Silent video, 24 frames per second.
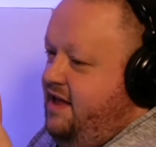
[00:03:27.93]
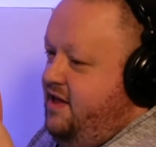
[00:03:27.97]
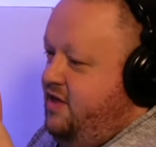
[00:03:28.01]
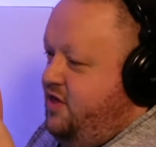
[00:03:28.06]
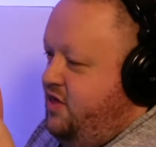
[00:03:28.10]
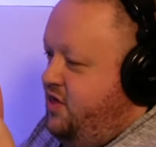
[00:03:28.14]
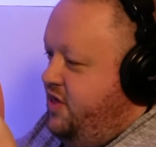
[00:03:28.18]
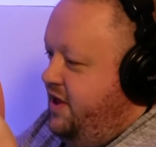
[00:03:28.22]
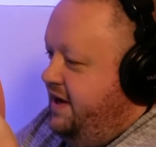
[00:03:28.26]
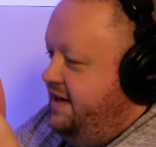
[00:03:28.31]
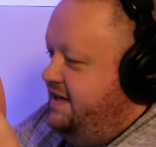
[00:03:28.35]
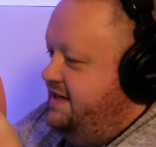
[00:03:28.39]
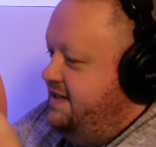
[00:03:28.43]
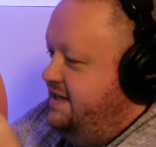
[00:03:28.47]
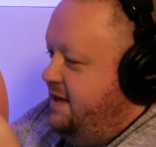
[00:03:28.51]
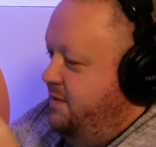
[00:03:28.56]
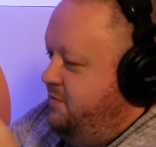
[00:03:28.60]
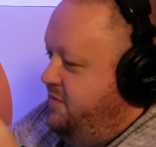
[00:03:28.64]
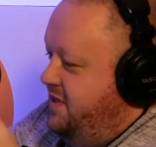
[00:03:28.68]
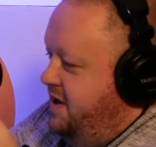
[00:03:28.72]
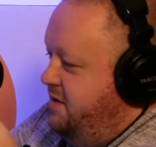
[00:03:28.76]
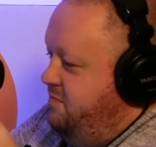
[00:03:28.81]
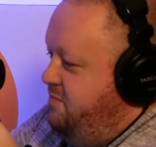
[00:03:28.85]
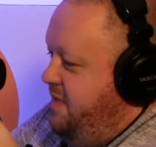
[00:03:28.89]
thinks
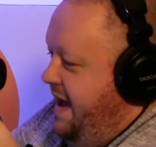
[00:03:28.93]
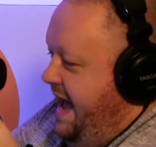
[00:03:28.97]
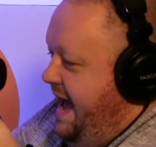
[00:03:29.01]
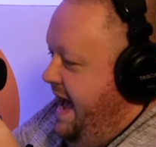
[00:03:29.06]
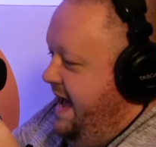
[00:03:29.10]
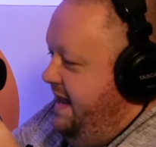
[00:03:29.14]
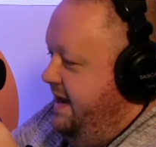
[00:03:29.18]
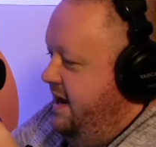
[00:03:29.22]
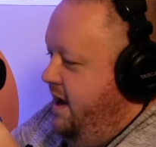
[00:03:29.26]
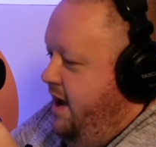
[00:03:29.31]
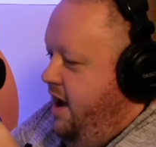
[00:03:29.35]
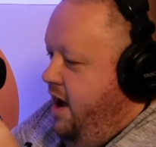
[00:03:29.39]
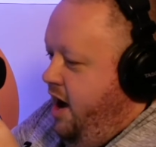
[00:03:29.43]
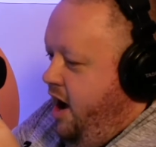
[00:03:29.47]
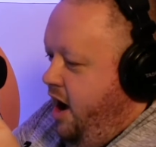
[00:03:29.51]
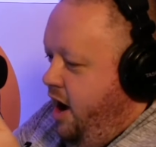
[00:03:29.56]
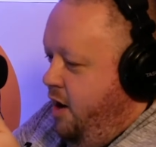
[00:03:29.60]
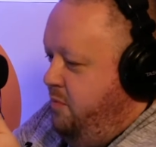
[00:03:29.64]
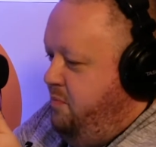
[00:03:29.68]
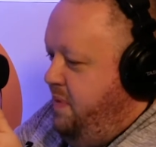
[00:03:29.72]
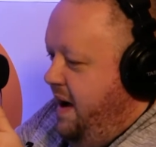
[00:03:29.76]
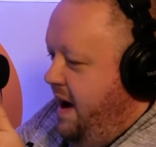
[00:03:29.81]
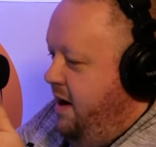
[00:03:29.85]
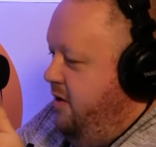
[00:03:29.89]
something bad
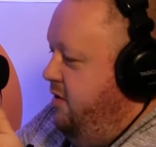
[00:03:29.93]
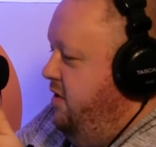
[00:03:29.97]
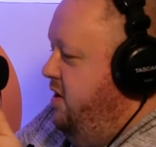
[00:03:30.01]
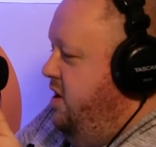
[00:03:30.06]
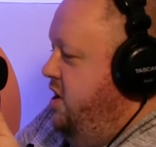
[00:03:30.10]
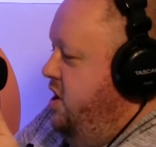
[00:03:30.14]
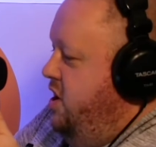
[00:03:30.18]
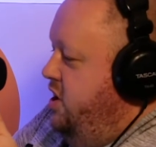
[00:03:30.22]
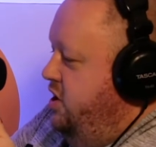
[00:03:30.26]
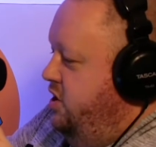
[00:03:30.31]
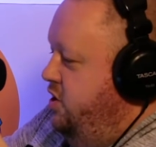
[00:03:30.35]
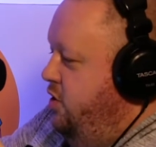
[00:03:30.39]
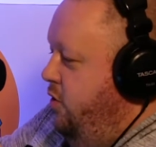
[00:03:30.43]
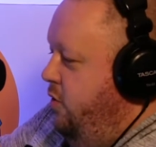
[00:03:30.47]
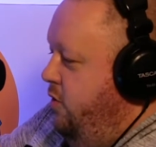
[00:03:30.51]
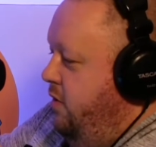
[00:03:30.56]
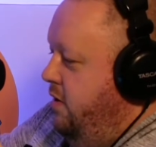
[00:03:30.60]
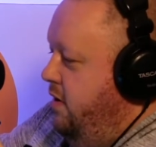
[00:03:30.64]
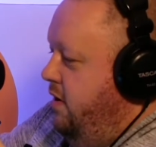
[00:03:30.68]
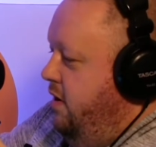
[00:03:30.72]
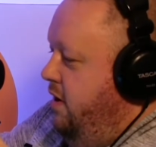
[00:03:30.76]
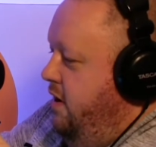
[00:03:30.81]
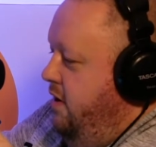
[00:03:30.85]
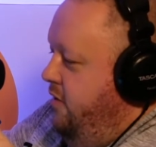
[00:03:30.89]
about
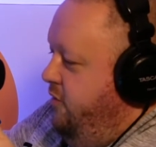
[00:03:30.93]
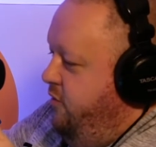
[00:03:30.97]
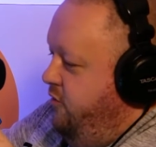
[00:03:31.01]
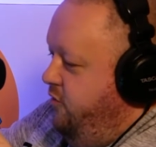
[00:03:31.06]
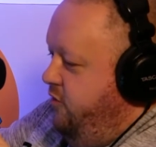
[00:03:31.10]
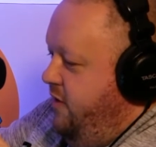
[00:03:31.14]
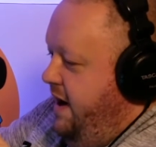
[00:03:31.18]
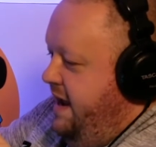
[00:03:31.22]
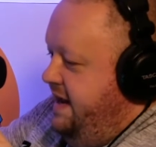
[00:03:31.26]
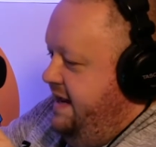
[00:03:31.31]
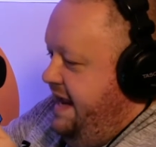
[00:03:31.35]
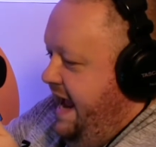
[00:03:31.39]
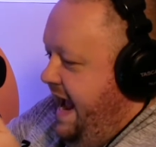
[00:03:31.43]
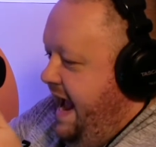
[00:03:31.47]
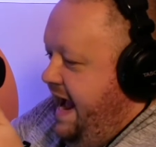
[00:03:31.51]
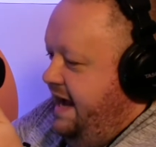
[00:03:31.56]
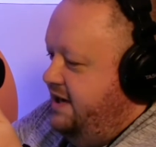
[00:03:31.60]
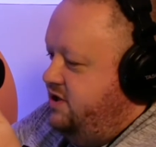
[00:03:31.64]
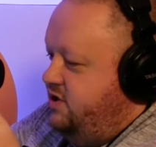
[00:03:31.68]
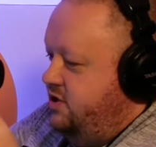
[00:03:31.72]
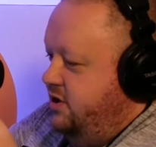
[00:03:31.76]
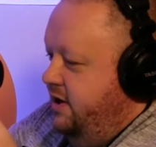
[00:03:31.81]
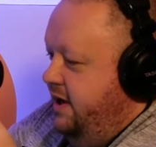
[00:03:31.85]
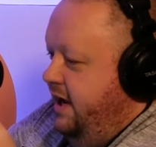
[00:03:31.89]
your friend
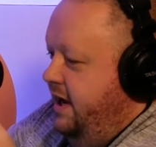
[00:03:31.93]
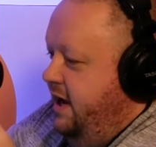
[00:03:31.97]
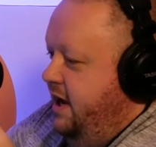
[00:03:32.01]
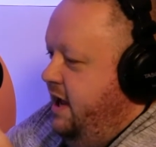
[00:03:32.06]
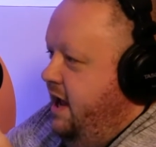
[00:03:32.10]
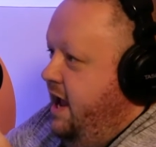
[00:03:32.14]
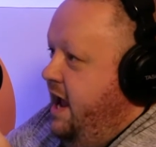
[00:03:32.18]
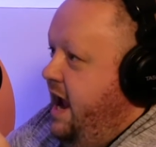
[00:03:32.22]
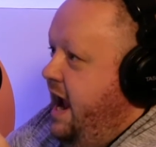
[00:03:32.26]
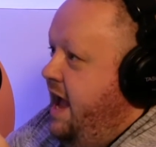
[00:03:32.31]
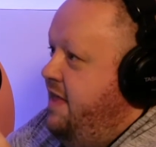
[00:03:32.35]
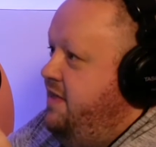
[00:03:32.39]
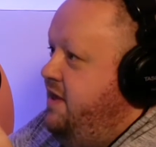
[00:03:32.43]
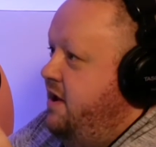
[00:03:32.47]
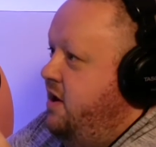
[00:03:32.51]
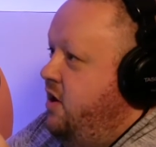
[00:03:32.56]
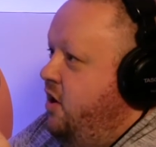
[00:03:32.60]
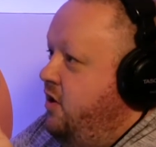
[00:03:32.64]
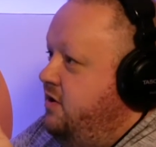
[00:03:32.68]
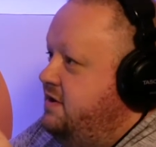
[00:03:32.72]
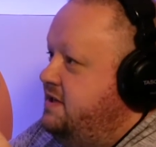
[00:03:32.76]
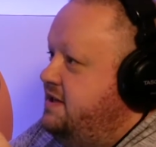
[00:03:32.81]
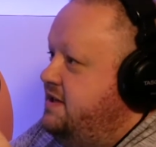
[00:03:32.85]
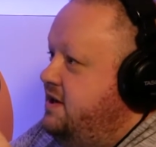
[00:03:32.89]
Ashley and then
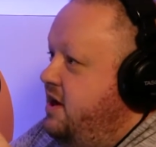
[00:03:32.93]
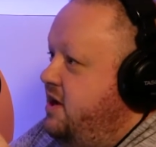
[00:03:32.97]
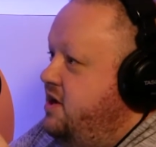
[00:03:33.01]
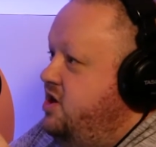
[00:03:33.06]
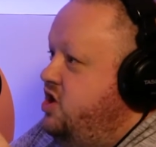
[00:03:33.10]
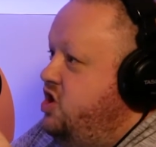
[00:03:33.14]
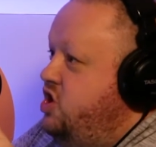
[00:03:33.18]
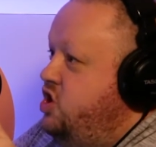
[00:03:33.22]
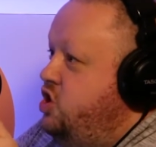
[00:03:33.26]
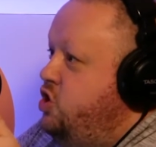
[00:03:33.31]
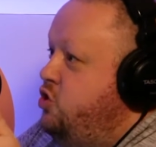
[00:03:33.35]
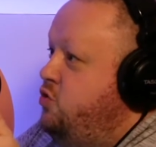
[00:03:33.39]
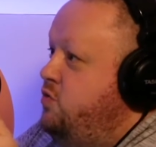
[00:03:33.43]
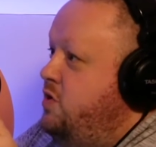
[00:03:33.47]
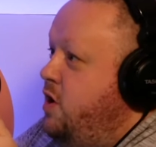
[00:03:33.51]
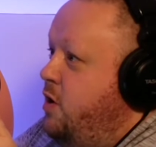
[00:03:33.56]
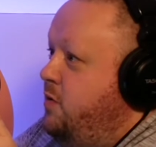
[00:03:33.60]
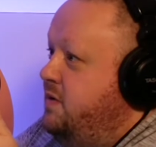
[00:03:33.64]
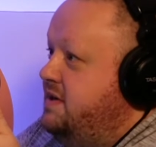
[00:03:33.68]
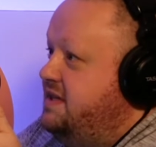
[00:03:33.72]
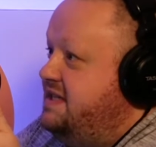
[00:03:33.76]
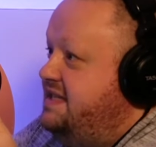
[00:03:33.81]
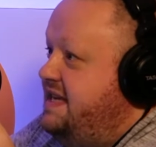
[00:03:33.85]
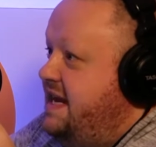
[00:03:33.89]
all of a sudden you
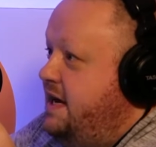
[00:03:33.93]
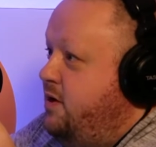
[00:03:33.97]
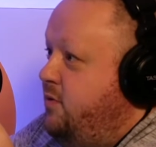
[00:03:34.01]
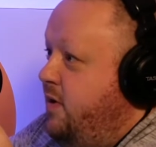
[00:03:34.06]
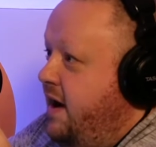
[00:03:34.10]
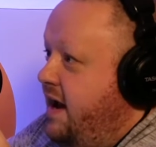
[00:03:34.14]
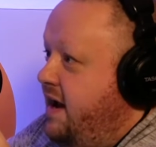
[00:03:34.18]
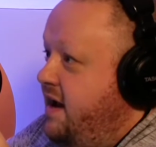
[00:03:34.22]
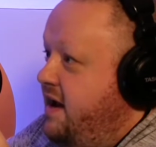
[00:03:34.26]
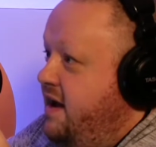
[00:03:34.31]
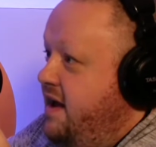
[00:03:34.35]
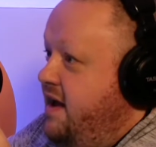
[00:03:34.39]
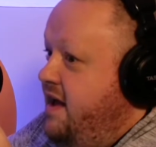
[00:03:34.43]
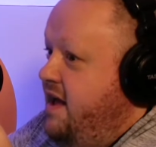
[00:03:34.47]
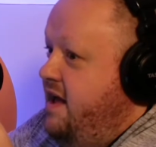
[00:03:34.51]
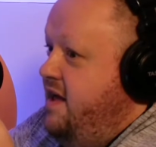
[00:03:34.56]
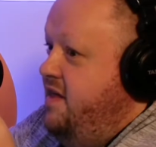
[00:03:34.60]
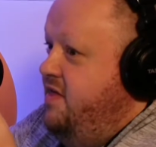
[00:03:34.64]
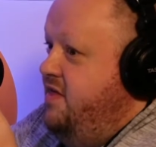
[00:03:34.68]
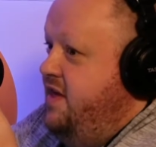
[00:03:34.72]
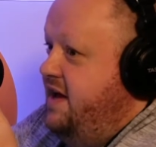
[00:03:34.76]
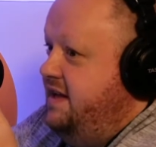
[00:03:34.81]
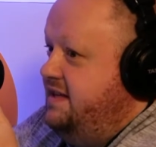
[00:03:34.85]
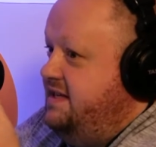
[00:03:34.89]
know a secret
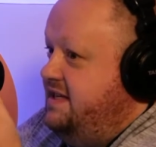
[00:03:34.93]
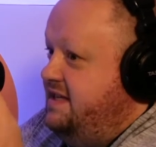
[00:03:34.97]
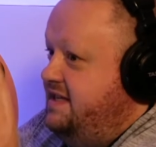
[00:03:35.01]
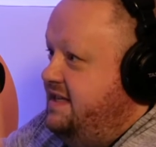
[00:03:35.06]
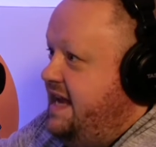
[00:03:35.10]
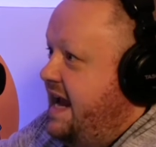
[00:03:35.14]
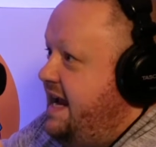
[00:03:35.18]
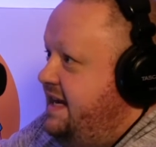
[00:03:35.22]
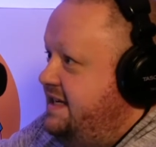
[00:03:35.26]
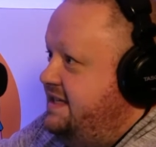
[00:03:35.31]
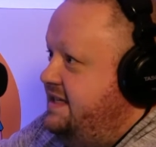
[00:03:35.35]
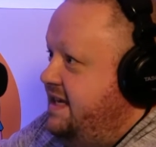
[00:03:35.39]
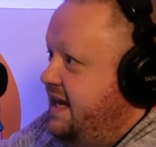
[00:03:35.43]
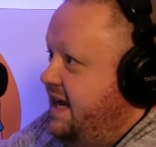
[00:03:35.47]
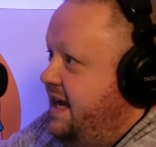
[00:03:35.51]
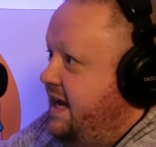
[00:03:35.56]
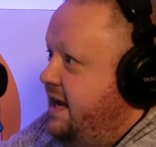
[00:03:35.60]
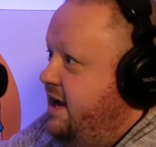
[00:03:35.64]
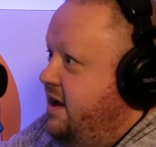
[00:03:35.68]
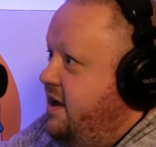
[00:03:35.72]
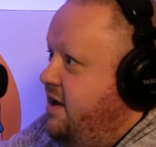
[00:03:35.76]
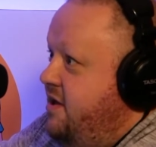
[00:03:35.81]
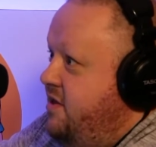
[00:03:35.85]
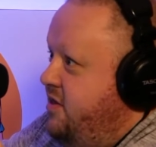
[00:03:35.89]
that
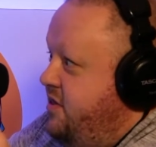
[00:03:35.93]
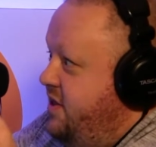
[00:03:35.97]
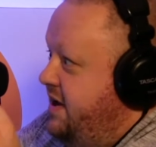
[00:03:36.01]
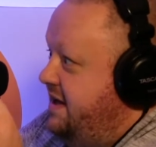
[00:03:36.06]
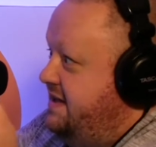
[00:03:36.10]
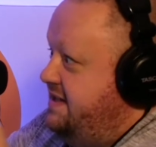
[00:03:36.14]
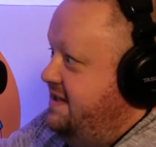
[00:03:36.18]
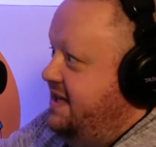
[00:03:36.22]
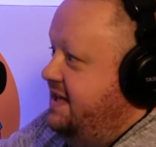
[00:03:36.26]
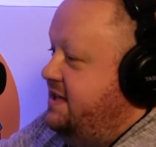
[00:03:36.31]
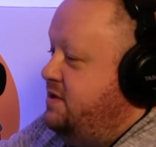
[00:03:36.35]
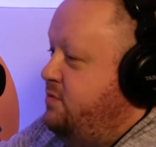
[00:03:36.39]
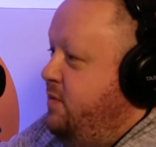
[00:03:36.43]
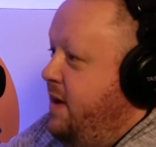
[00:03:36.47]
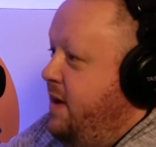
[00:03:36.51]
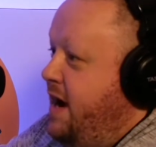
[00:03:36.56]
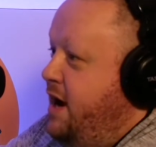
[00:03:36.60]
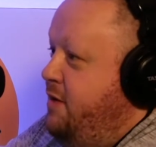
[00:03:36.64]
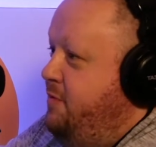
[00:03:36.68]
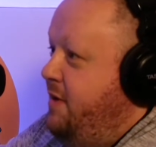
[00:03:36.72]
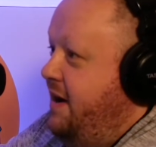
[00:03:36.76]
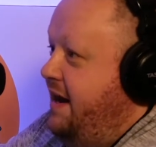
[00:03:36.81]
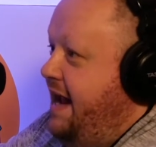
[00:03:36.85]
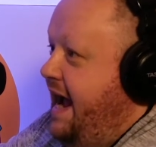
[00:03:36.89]
Stacy thinks this way
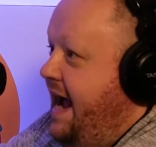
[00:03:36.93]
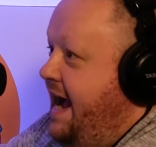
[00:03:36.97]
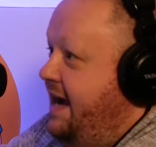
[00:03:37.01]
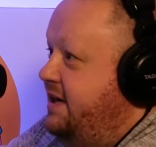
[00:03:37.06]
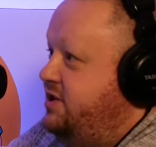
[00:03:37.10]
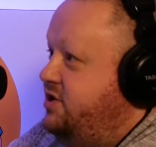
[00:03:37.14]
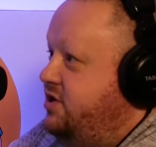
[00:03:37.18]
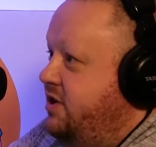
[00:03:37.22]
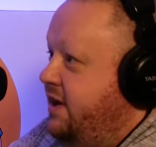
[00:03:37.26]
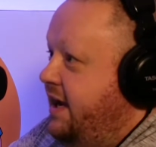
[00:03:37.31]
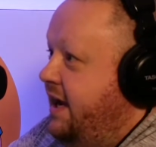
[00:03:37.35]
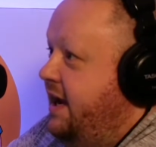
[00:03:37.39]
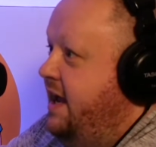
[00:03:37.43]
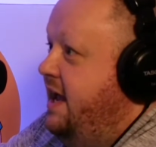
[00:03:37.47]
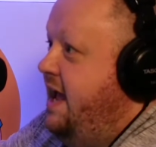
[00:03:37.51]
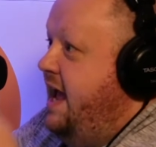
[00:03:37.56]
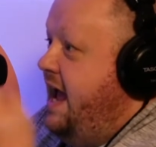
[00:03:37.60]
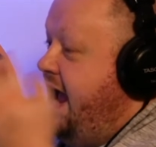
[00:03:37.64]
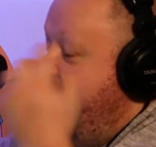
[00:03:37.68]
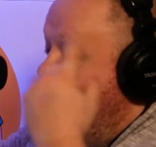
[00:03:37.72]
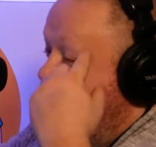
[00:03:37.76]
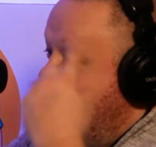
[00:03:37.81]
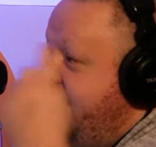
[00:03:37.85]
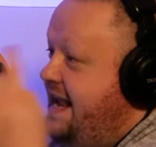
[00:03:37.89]
about Ashley
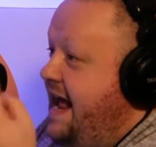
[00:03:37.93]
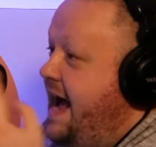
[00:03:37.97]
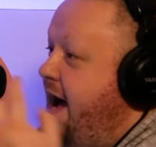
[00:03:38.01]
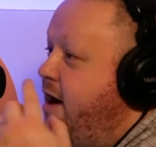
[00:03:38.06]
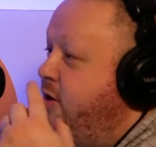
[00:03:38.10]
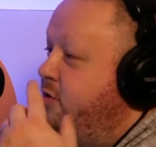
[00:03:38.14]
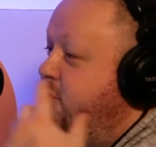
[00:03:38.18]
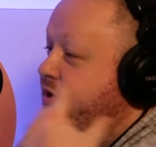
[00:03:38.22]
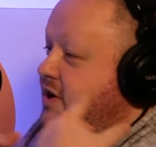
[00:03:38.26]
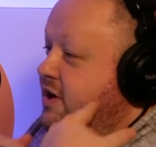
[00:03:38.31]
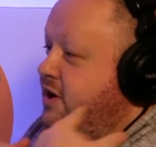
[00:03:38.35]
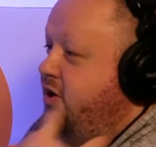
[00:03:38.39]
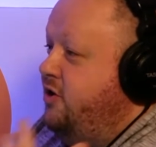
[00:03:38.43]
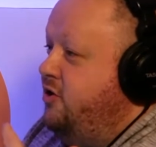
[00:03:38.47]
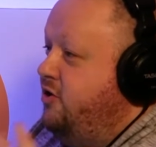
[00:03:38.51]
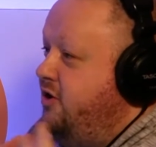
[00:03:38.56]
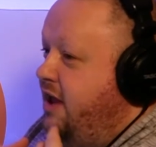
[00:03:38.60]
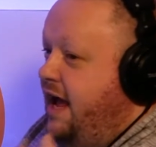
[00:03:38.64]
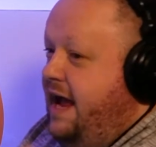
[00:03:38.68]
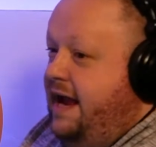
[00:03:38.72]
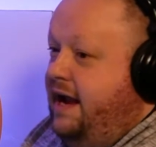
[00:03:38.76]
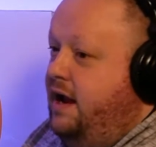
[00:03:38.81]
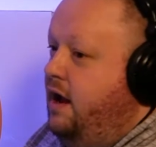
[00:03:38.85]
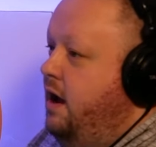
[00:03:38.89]
and now you're
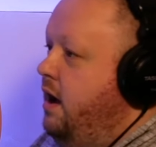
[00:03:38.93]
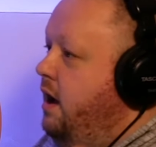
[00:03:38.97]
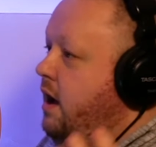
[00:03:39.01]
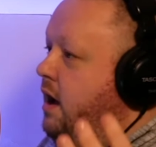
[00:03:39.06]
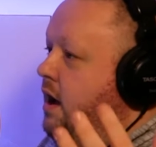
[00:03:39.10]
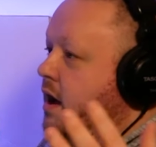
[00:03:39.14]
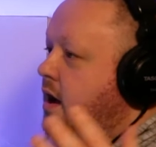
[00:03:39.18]
like